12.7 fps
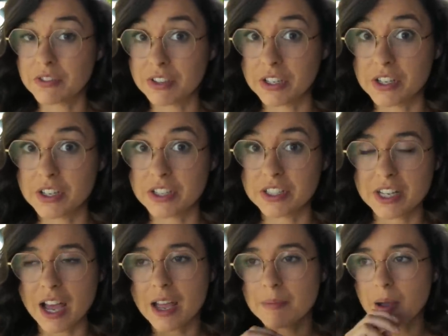very good
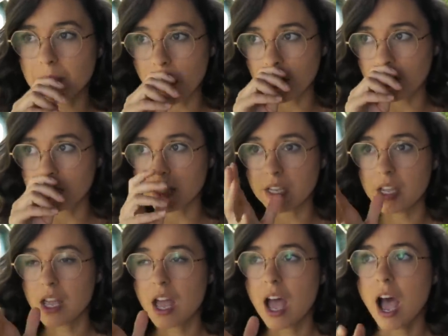time. I'm already,
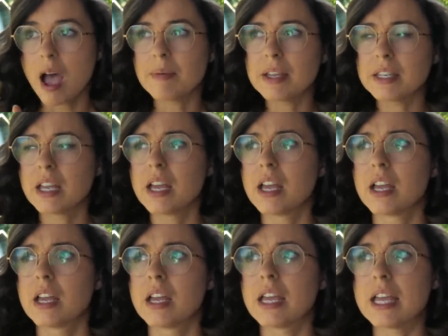I mean,
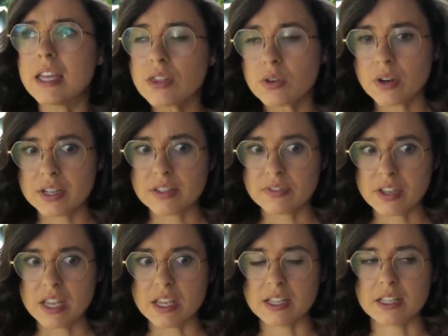in The Grace of
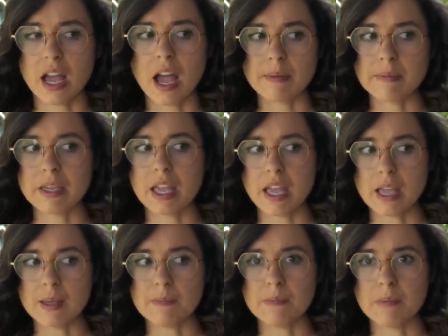Kings, I
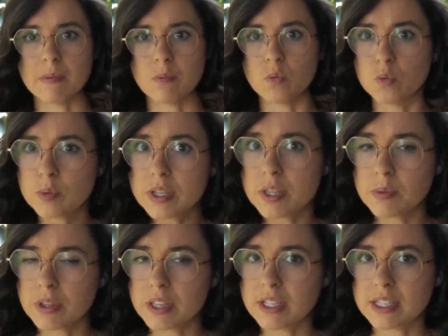became really, really